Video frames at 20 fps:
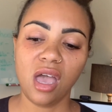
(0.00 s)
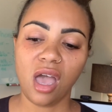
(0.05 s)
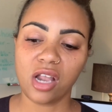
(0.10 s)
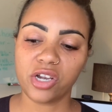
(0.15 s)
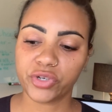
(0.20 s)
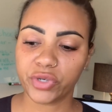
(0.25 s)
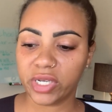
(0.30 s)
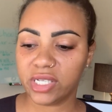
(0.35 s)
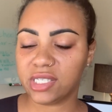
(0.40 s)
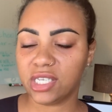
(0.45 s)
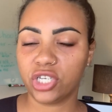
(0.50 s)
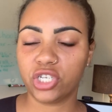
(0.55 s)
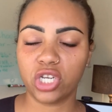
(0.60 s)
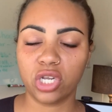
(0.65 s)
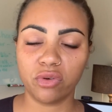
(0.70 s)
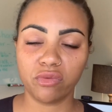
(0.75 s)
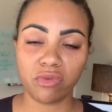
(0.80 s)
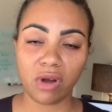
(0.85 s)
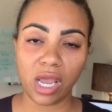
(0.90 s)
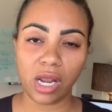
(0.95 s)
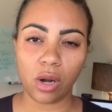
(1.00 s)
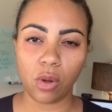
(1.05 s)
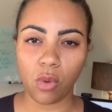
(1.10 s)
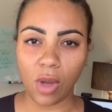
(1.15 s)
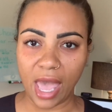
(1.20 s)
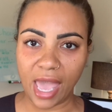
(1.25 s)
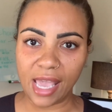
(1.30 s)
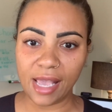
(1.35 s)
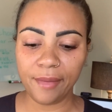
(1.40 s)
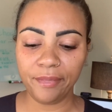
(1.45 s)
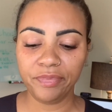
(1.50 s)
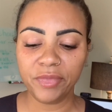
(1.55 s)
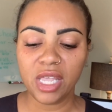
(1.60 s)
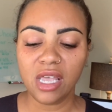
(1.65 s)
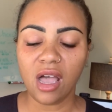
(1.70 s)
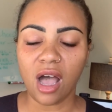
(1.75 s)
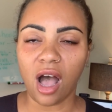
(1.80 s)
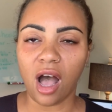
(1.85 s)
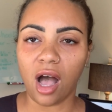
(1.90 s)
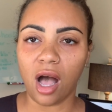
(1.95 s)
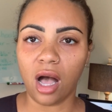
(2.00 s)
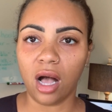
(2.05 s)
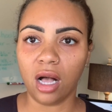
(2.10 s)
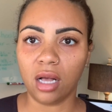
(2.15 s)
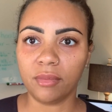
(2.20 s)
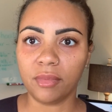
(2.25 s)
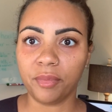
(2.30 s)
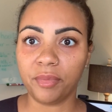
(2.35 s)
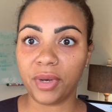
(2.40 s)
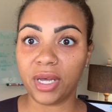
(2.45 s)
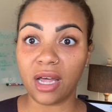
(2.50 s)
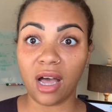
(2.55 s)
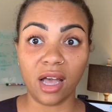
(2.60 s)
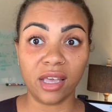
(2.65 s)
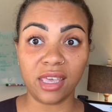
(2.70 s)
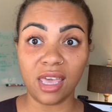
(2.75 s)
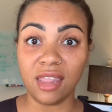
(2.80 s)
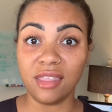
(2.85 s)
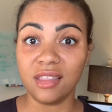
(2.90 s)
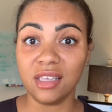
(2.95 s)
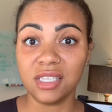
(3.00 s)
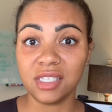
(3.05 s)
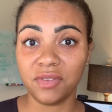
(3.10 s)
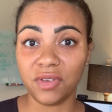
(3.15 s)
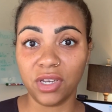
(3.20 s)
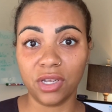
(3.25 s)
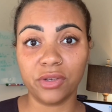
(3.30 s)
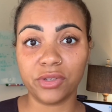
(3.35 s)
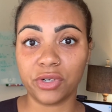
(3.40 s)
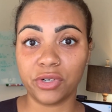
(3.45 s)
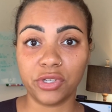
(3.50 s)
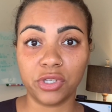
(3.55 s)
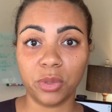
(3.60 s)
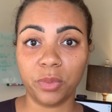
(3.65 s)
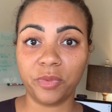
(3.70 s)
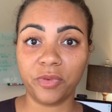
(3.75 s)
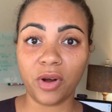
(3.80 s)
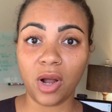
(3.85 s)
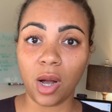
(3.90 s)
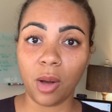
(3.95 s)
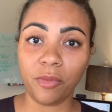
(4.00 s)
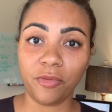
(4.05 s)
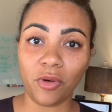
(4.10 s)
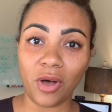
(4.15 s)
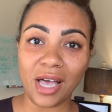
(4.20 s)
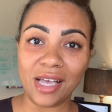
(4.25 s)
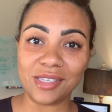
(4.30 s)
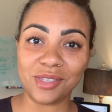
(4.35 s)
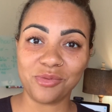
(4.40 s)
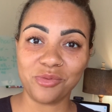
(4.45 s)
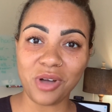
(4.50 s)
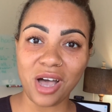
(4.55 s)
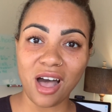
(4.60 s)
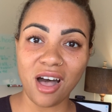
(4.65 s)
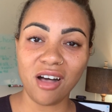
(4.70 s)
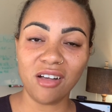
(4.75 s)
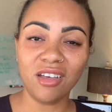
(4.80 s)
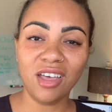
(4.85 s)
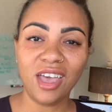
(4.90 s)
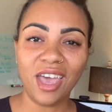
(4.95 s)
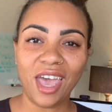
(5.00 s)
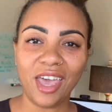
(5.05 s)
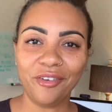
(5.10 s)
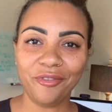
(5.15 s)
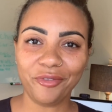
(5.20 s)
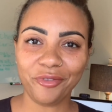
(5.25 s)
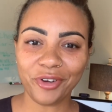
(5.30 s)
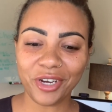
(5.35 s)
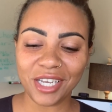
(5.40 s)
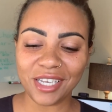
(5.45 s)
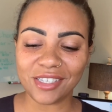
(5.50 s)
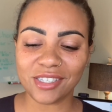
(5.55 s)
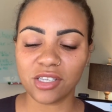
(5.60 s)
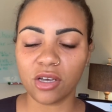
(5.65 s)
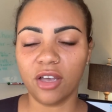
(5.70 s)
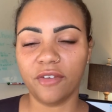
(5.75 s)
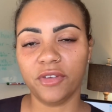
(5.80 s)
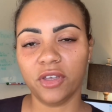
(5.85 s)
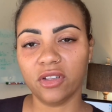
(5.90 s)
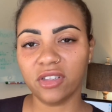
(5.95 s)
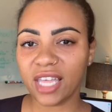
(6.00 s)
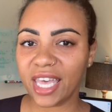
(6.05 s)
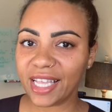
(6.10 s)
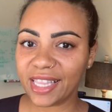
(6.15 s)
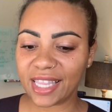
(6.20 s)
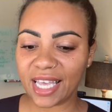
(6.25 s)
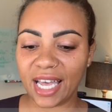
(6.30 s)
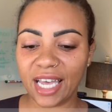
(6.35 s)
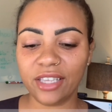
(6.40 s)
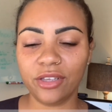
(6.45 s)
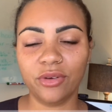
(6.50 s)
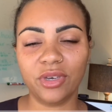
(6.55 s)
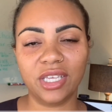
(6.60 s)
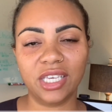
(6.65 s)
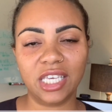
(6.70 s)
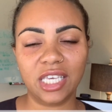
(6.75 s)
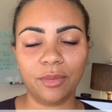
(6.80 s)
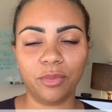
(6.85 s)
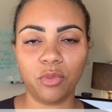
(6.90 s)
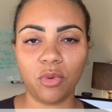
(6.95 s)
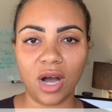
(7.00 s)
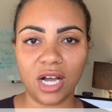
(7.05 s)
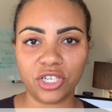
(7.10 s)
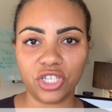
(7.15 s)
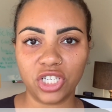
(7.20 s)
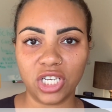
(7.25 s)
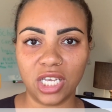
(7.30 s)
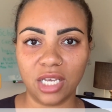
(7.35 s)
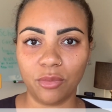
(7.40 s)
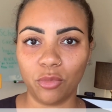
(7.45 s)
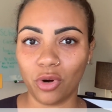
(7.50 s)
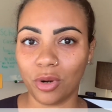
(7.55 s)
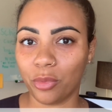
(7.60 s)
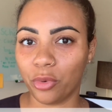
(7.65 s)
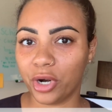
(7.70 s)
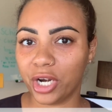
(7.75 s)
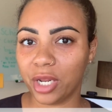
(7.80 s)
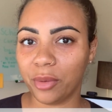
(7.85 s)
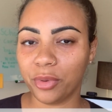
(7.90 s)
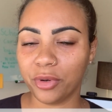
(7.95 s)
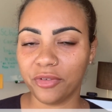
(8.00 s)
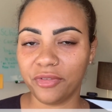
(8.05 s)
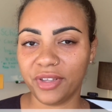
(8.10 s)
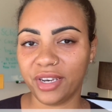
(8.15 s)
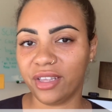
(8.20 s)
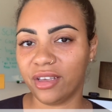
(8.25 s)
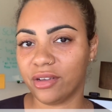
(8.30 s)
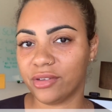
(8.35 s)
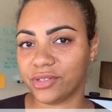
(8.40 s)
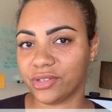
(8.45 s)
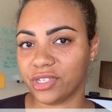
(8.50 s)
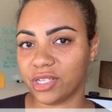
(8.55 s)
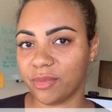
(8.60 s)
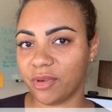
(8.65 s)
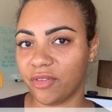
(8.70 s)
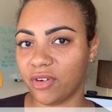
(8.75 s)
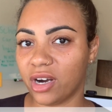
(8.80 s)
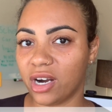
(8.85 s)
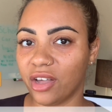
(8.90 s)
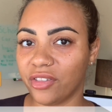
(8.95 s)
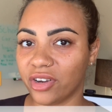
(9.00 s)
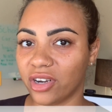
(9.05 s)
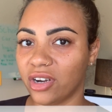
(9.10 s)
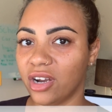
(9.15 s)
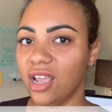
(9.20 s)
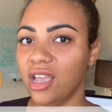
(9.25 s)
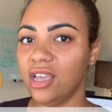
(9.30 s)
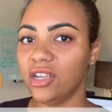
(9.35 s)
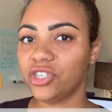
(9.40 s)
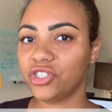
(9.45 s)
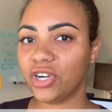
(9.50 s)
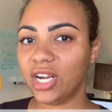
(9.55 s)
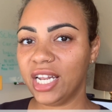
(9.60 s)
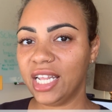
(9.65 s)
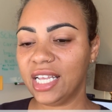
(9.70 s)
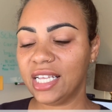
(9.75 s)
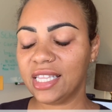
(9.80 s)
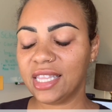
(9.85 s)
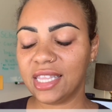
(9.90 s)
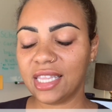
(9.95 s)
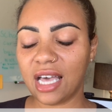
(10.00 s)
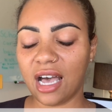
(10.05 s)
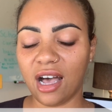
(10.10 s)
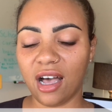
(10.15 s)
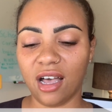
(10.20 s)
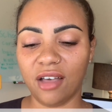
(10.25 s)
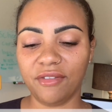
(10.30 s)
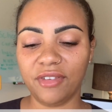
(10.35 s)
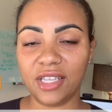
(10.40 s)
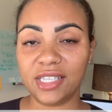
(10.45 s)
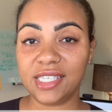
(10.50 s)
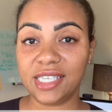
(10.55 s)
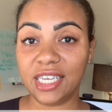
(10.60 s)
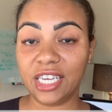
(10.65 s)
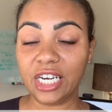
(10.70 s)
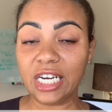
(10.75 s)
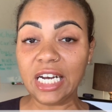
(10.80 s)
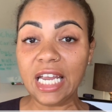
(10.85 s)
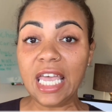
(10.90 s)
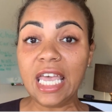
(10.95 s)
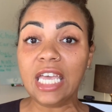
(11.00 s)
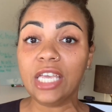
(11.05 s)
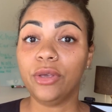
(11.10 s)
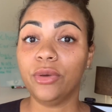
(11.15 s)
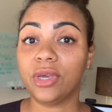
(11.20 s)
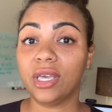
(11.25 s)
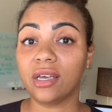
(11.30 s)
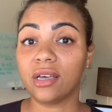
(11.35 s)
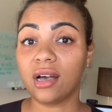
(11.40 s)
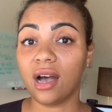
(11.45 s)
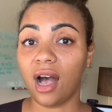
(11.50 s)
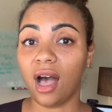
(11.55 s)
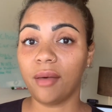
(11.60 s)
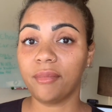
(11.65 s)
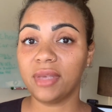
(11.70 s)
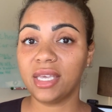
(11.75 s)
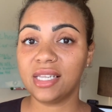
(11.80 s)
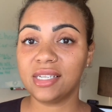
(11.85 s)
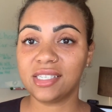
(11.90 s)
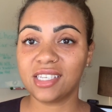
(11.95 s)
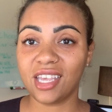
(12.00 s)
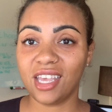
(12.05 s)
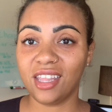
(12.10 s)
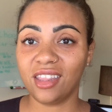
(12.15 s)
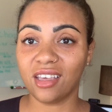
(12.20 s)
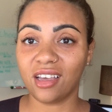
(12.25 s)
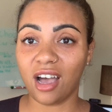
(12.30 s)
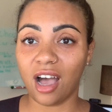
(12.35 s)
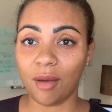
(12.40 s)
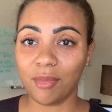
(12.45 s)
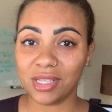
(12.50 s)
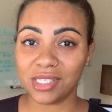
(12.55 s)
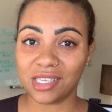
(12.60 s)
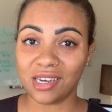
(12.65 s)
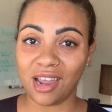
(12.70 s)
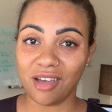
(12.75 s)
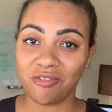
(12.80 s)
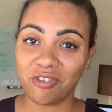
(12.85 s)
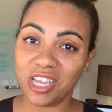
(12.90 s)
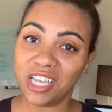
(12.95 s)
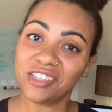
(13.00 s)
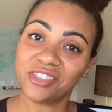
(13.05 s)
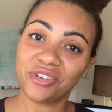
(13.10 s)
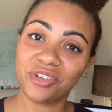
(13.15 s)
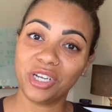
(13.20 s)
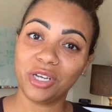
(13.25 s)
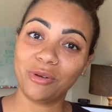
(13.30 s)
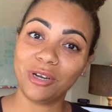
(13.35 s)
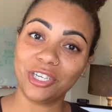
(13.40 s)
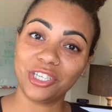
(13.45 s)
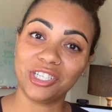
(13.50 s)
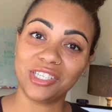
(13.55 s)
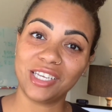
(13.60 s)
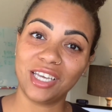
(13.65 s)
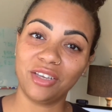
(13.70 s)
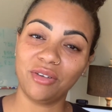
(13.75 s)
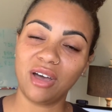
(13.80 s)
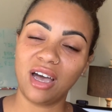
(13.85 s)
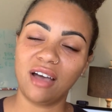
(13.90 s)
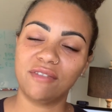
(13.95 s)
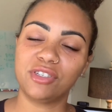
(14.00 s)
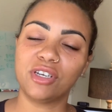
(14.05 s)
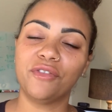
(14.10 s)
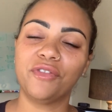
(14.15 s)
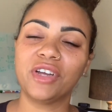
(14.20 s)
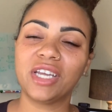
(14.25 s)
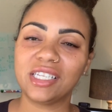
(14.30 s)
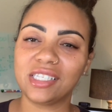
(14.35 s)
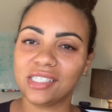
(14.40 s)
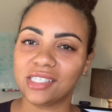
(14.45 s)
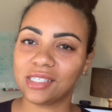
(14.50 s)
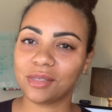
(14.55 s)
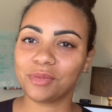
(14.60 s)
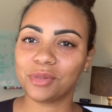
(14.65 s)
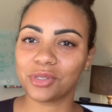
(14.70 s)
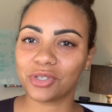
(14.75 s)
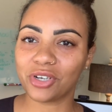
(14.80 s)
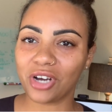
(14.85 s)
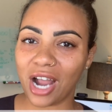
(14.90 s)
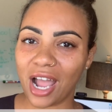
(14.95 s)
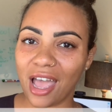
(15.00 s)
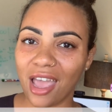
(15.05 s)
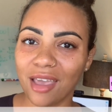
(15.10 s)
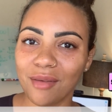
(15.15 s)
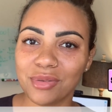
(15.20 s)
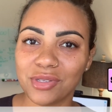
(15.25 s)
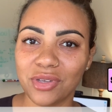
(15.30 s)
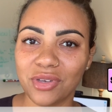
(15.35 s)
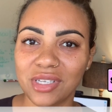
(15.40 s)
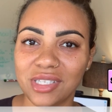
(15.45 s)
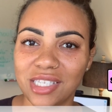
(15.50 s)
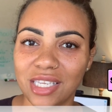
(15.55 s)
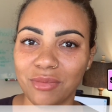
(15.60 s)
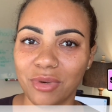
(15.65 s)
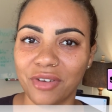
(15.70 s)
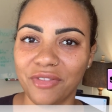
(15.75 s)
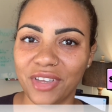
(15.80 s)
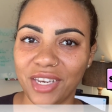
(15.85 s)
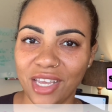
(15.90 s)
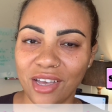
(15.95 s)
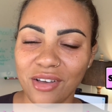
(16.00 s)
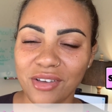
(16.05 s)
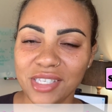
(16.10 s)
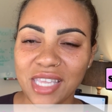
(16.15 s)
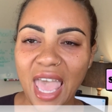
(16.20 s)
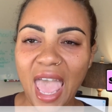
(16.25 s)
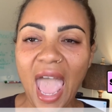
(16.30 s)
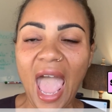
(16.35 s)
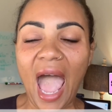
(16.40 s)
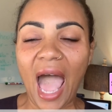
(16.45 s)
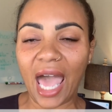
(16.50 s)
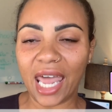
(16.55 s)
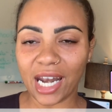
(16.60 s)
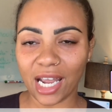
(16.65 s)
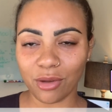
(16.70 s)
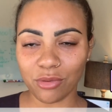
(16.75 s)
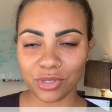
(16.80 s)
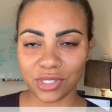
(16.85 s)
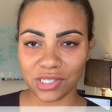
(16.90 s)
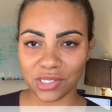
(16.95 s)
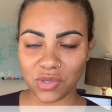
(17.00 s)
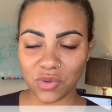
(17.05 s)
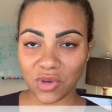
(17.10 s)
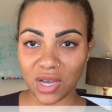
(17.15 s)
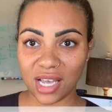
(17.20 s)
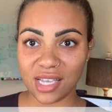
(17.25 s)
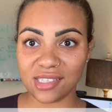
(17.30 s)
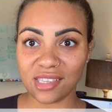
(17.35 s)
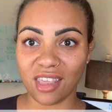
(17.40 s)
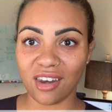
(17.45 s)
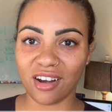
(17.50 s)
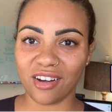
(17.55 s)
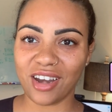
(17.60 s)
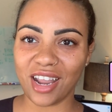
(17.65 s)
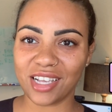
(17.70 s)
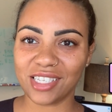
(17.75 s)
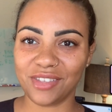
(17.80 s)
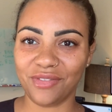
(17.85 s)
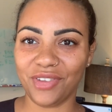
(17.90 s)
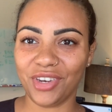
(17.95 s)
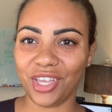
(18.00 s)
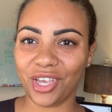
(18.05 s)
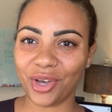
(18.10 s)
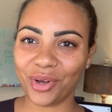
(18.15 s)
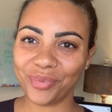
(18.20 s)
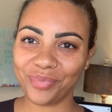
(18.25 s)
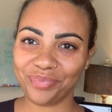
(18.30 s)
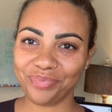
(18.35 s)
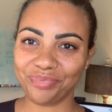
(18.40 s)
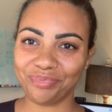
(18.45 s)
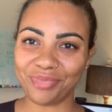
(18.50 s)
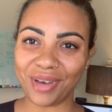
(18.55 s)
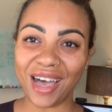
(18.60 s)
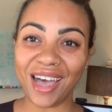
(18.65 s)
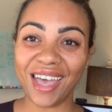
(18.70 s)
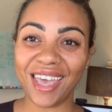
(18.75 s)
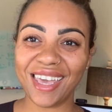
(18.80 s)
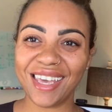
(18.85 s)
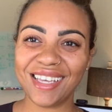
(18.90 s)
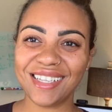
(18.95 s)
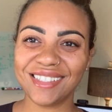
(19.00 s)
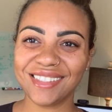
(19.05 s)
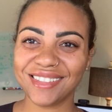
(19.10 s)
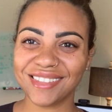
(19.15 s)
transition right away. But again, these videos are super helpful as well and free. So if you like that, you can keep watching more Morning Brew videos or some of our other training vids here. You can comment in the comments and I will answer any questions that you have. Don't forget to subscribe so you can see more videos, and I will see you guys in our next video. Bye.